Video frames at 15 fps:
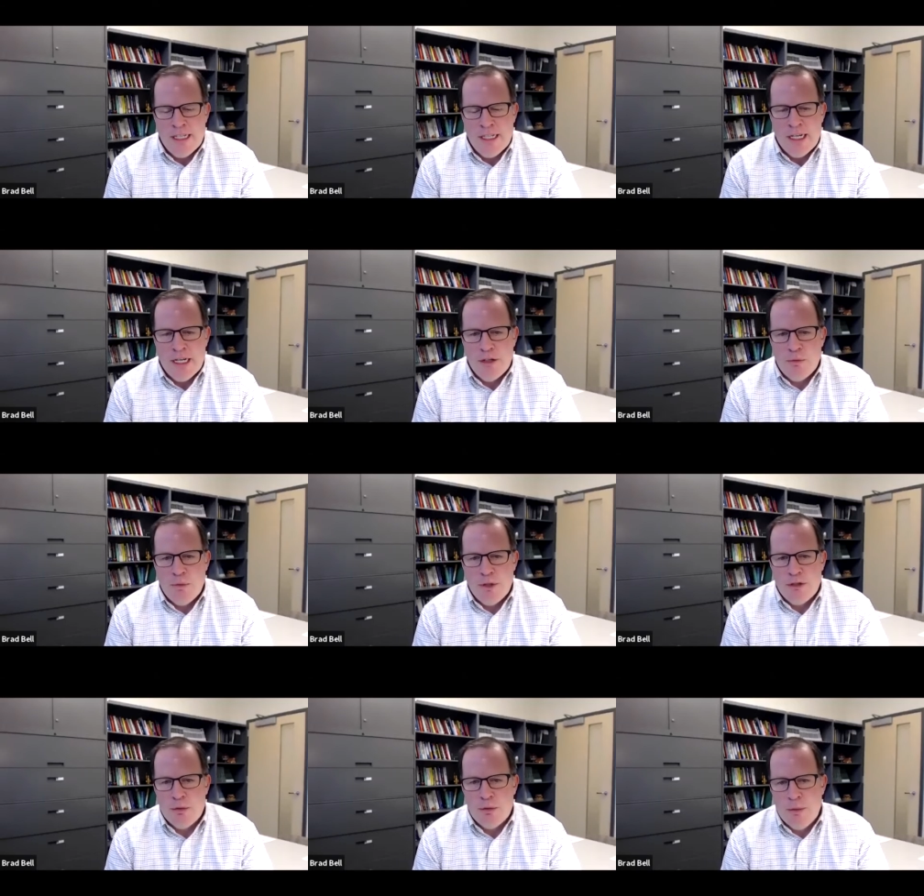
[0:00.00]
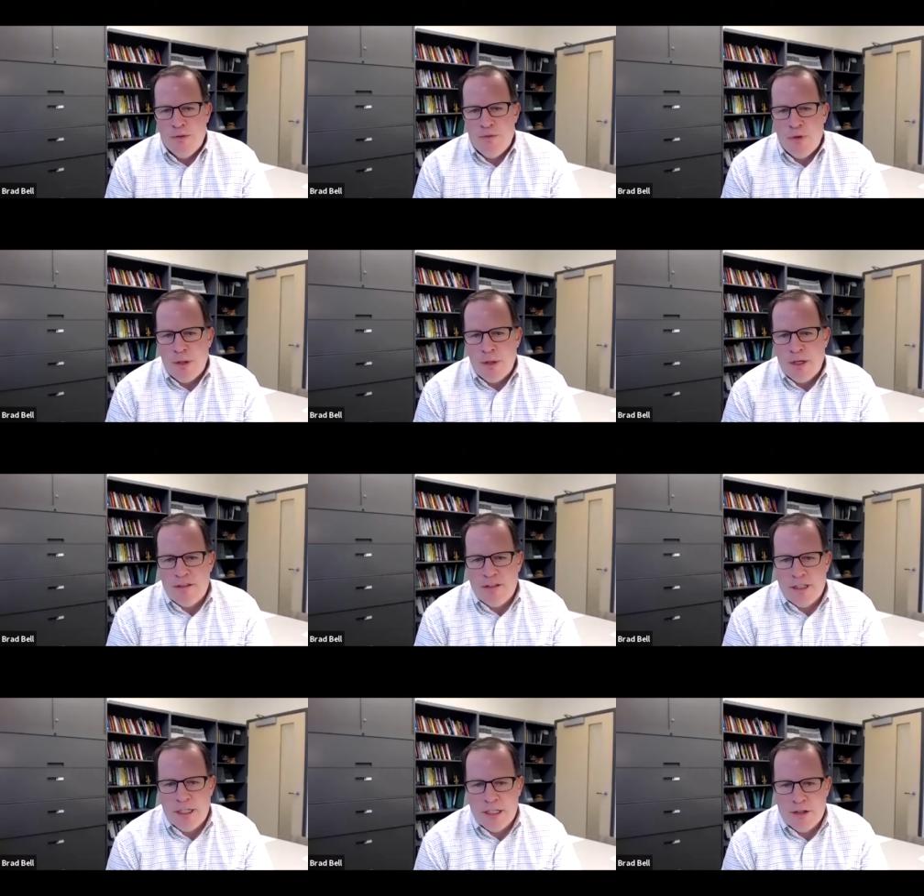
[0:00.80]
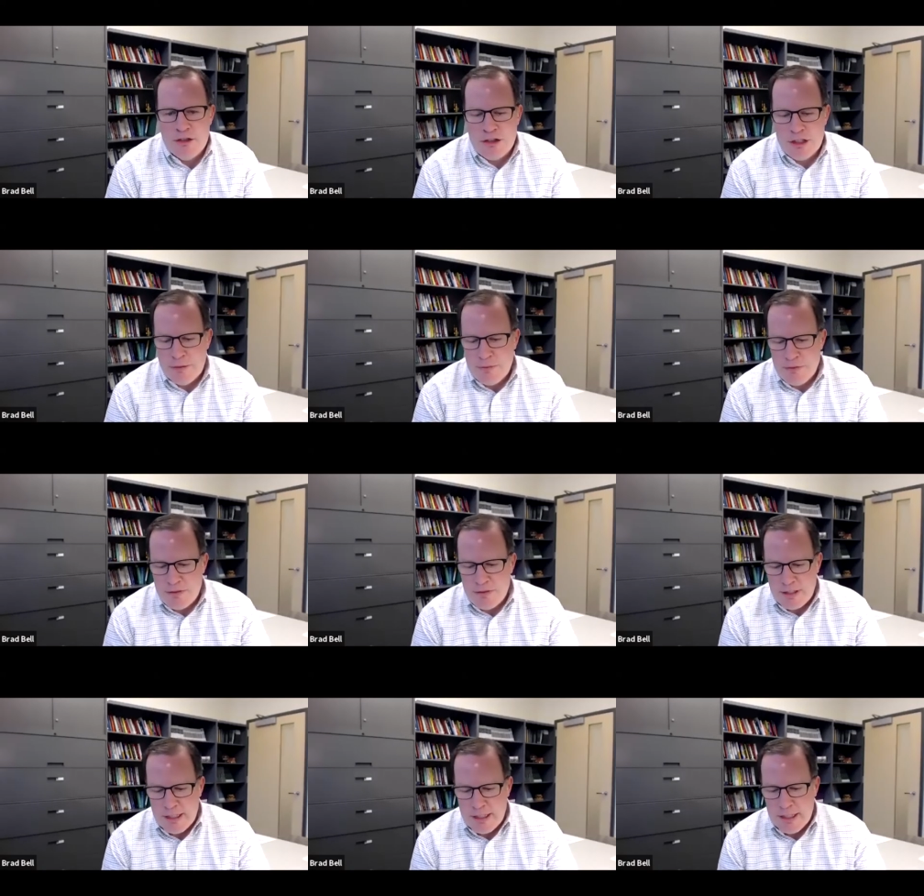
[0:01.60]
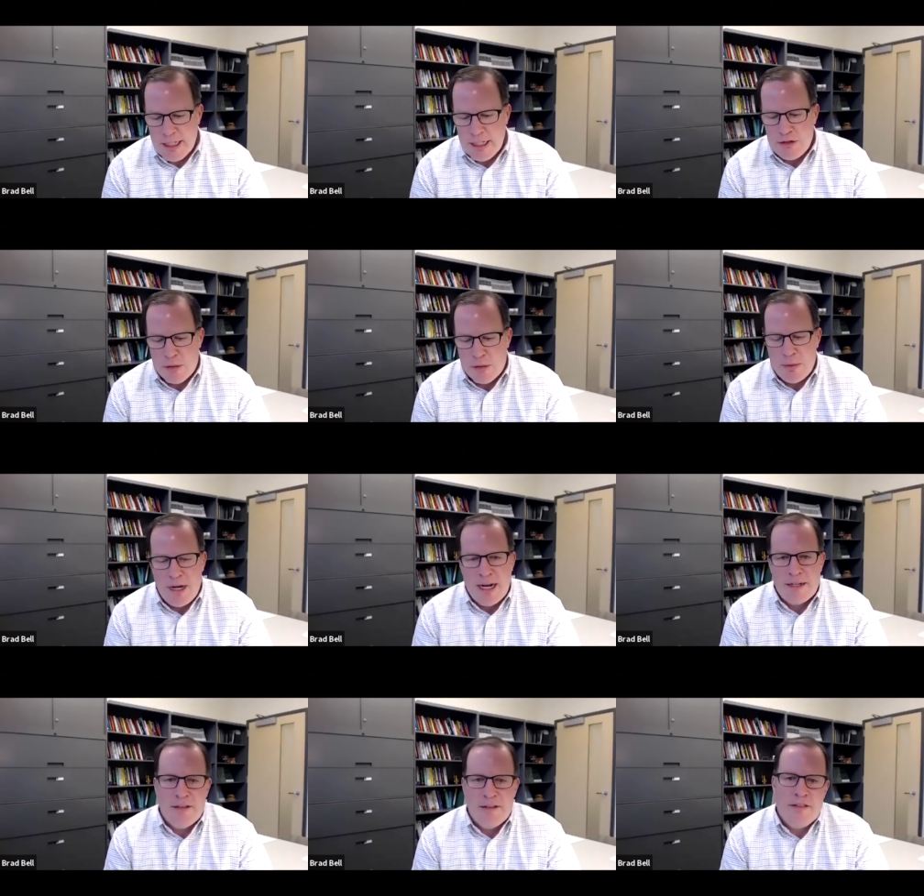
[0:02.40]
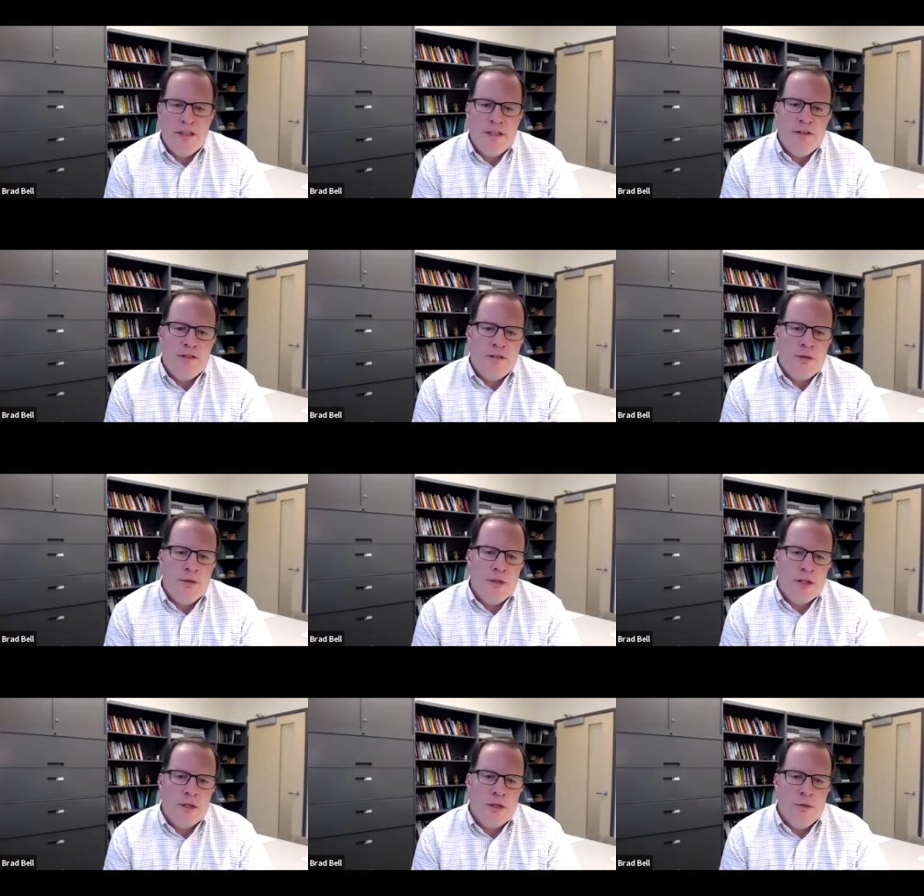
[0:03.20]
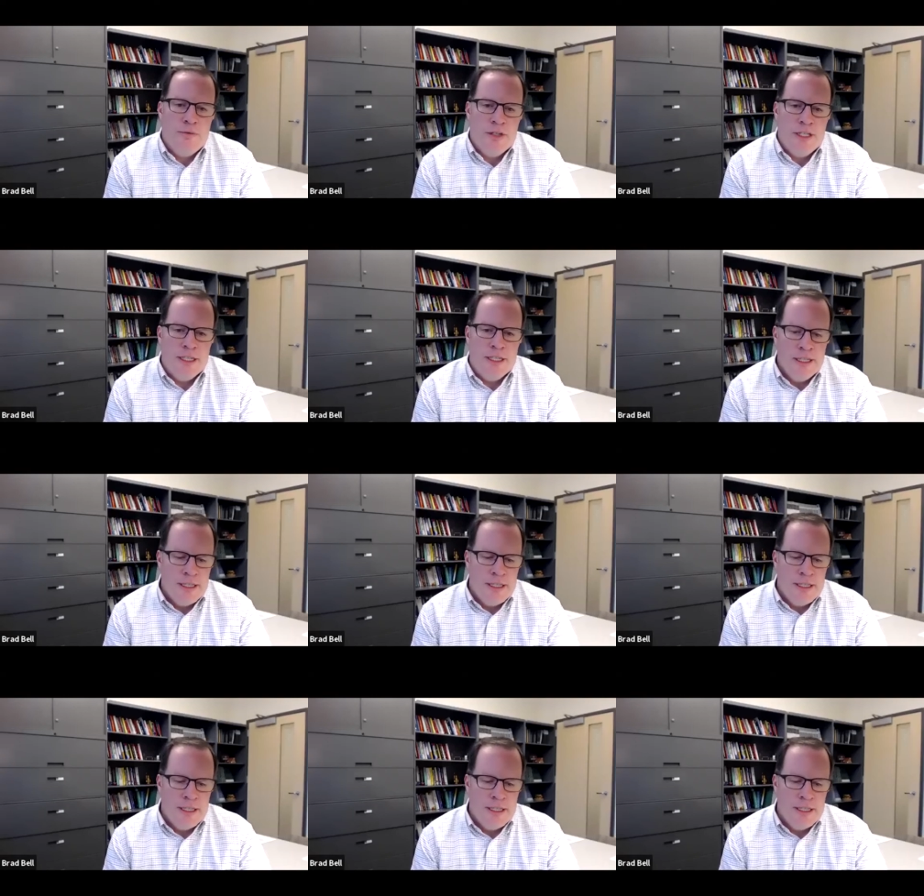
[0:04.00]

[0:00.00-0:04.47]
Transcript: uh, which will be focusing on shifts in HR practices due to COVID-19.